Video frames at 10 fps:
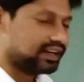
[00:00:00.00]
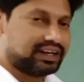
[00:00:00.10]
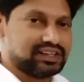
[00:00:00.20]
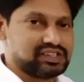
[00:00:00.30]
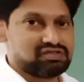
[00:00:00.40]

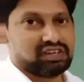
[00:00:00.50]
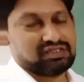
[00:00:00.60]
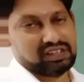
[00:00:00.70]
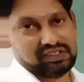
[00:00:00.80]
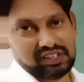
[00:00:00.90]

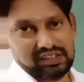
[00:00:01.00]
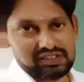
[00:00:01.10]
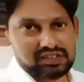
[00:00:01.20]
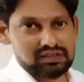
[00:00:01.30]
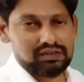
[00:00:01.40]
restricted
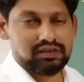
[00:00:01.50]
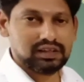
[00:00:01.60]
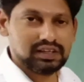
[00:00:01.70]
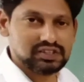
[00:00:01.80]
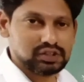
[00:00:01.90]
sense.
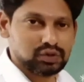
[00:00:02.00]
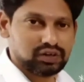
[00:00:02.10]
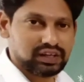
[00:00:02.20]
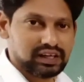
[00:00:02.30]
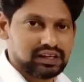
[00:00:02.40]
Is it
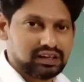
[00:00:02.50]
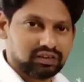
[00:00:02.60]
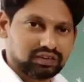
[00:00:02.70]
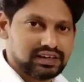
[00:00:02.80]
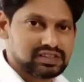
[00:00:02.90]
okay?
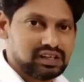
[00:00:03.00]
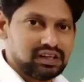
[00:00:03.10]
Right?